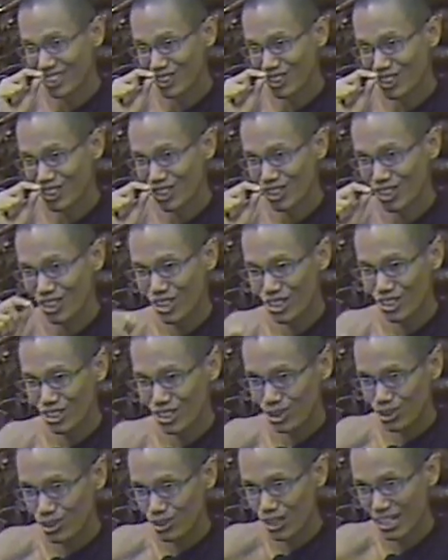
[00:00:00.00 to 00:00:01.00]
So
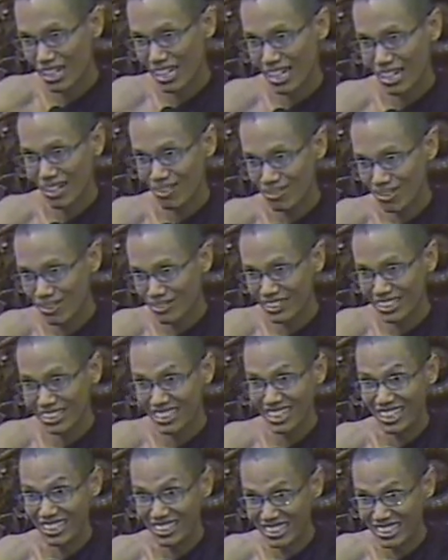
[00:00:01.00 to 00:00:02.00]
although your life
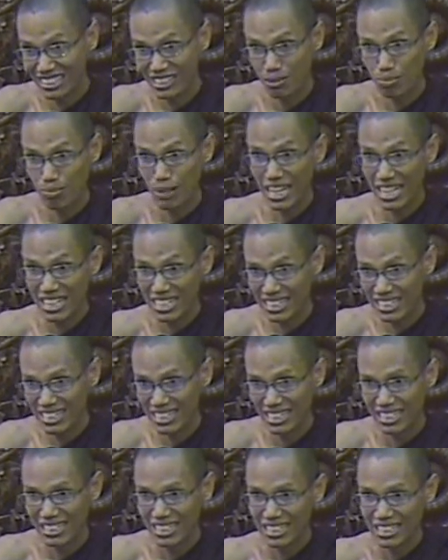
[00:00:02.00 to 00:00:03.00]
faculty
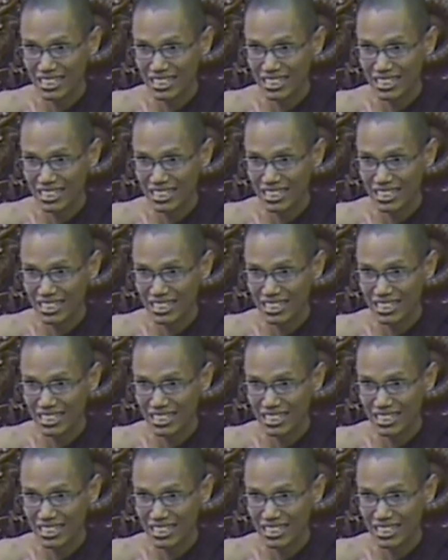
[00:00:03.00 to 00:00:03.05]
spend